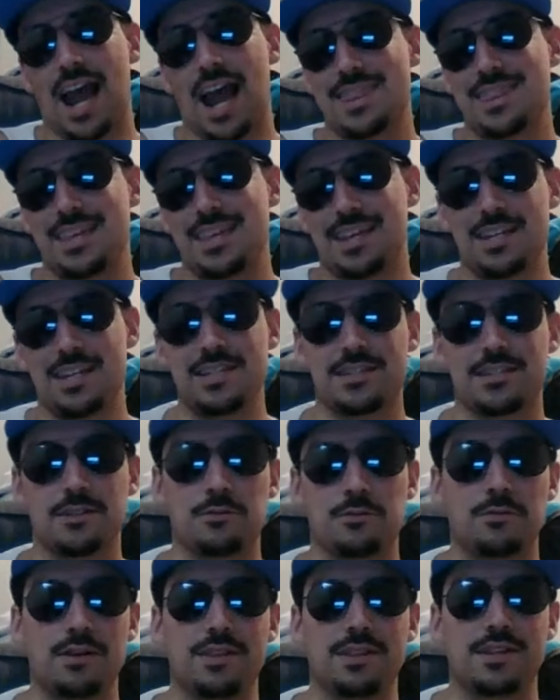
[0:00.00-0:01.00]
I think he's
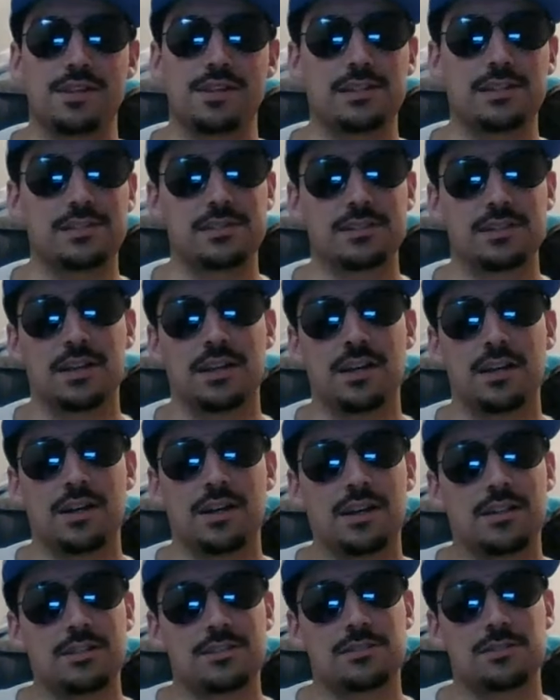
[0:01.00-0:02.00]
going to win this.
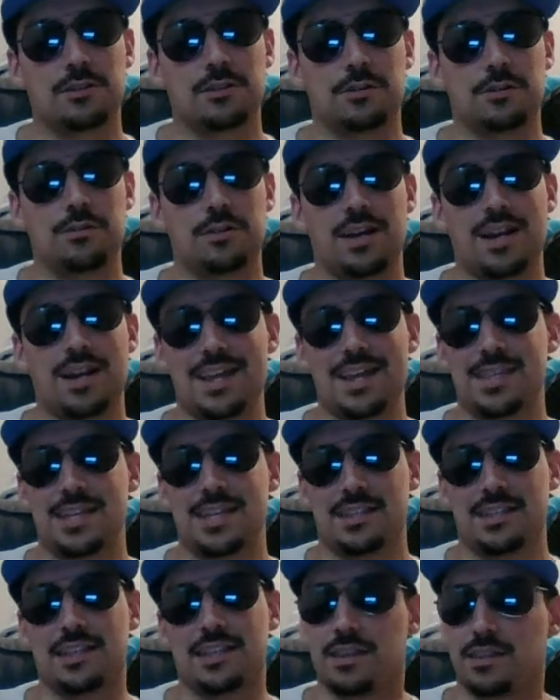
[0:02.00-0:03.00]
So, and I
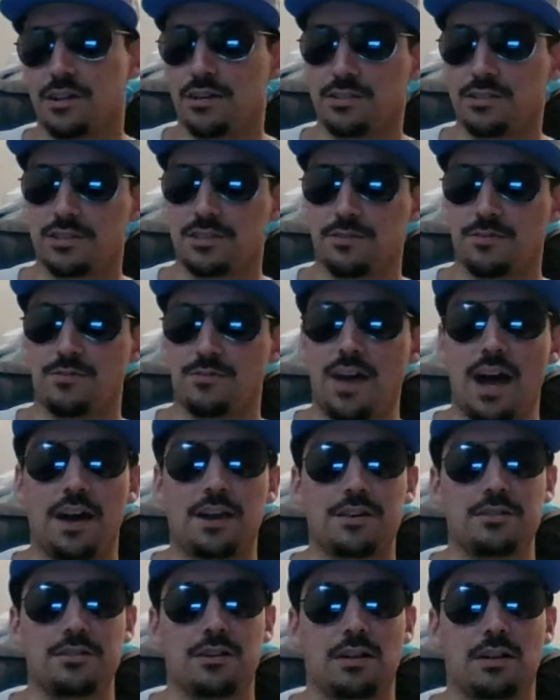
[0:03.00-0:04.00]
think that there's some
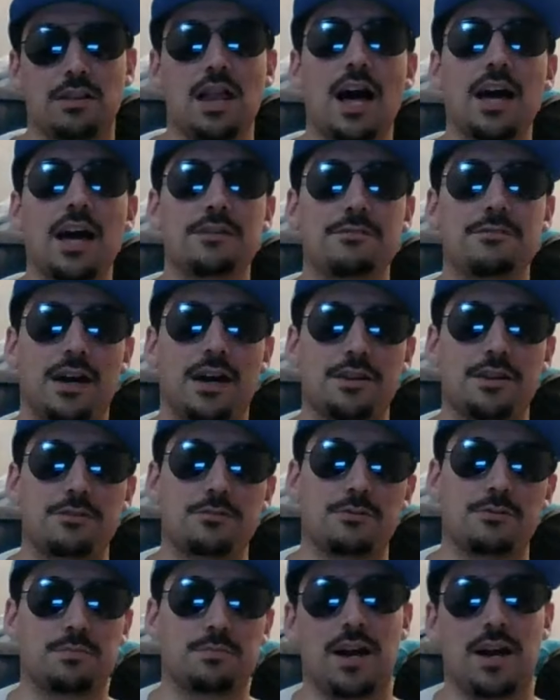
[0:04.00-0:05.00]
value, a lot of
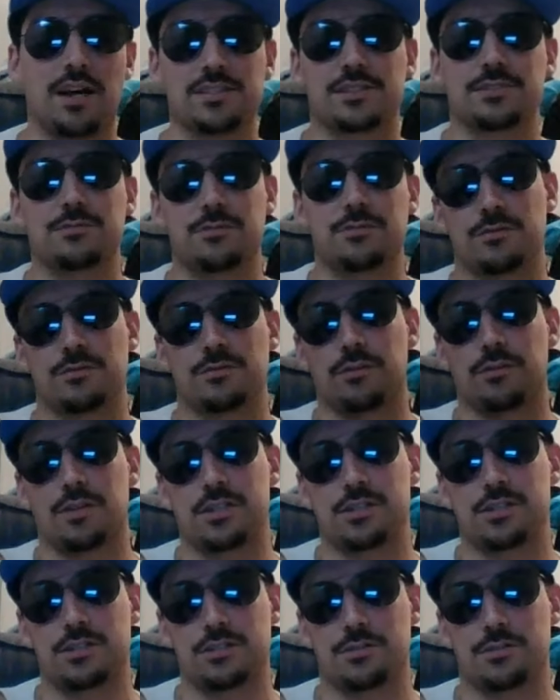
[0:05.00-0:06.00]
value with positive
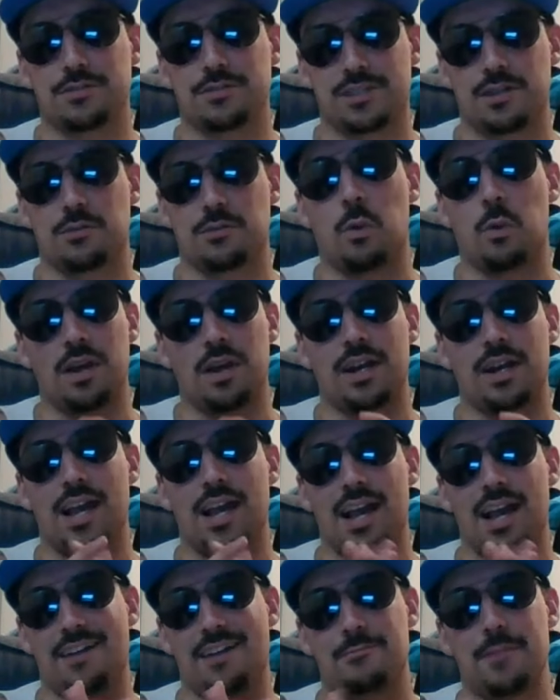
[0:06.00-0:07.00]
142. You're almost getting
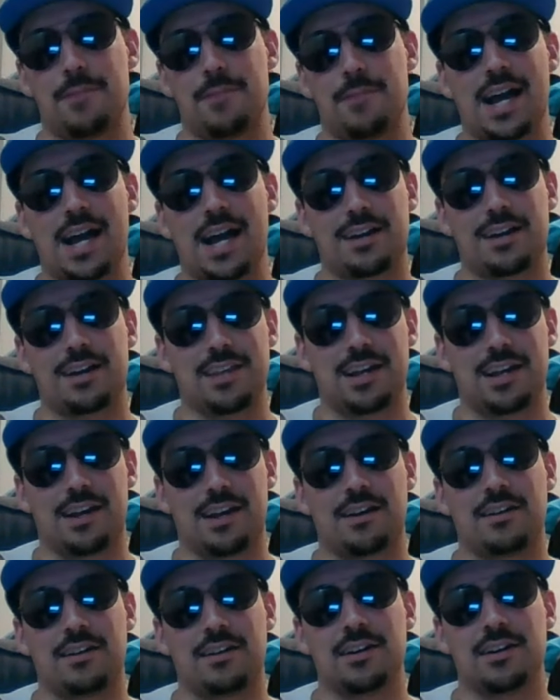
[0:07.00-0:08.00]
1.5 back
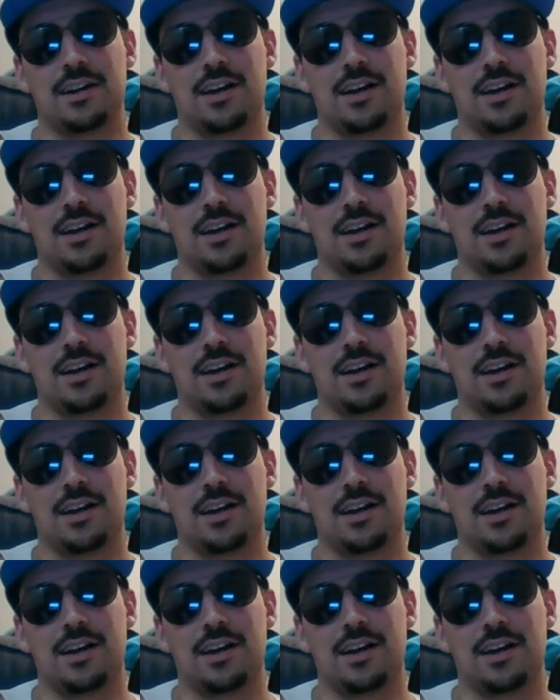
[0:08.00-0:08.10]
there.